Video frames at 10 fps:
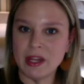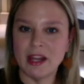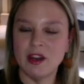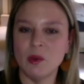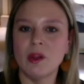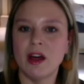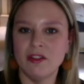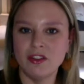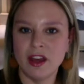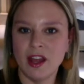I know a lot
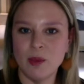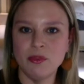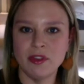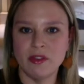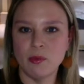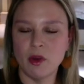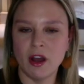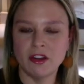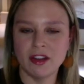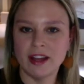of times in the
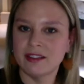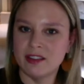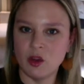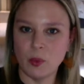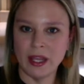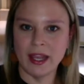projects that we